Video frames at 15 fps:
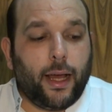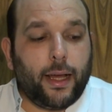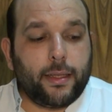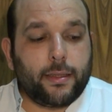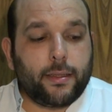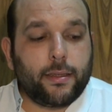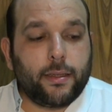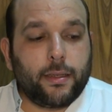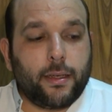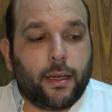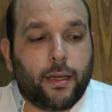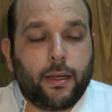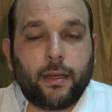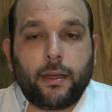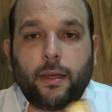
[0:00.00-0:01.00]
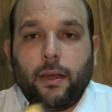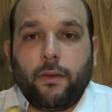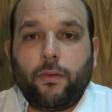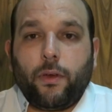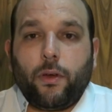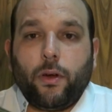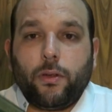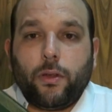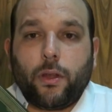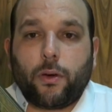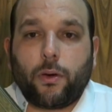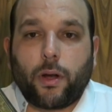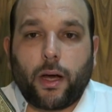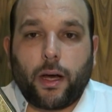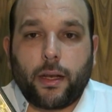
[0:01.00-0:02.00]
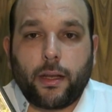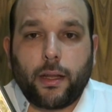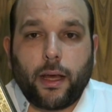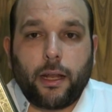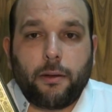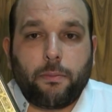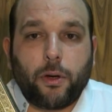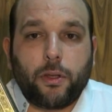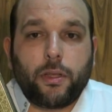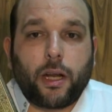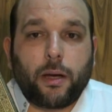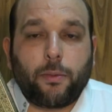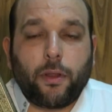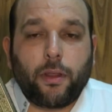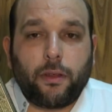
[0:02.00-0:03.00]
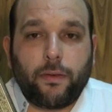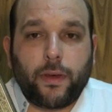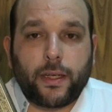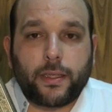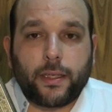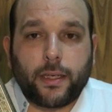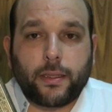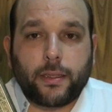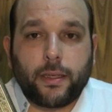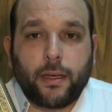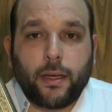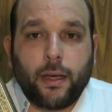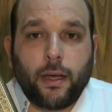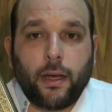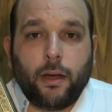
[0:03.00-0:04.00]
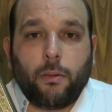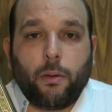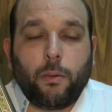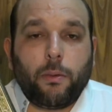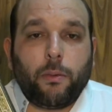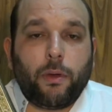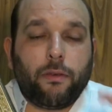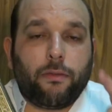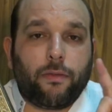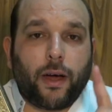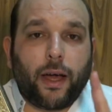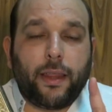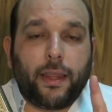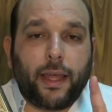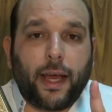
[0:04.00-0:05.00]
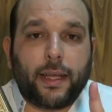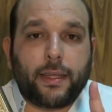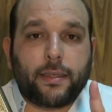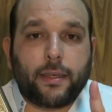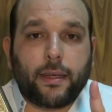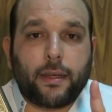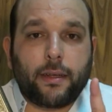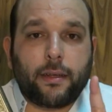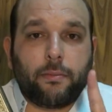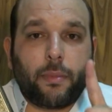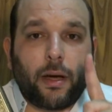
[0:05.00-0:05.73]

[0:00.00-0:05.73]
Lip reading: And if we go to the Quran and ponder upon the verses, we find the answer